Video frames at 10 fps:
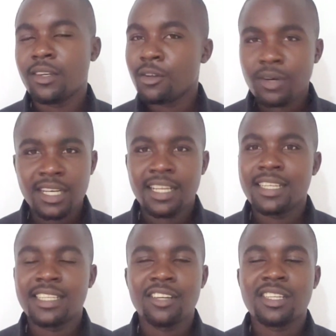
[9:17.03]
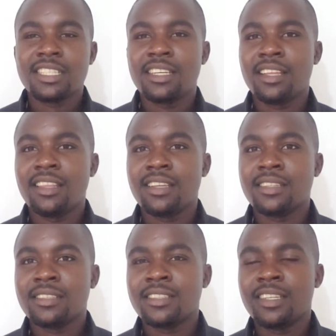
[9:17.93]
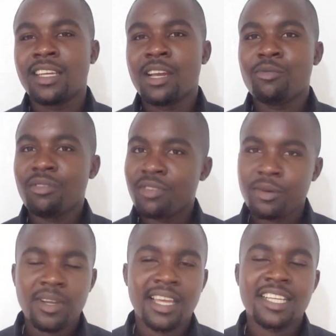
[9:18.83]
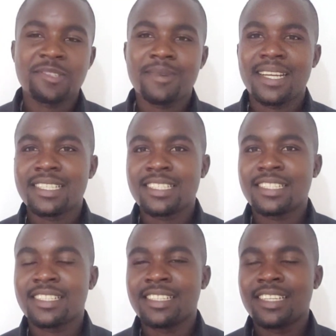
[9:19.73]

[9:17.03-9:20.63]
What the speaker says: No one can tell us anything. We feel we're experts.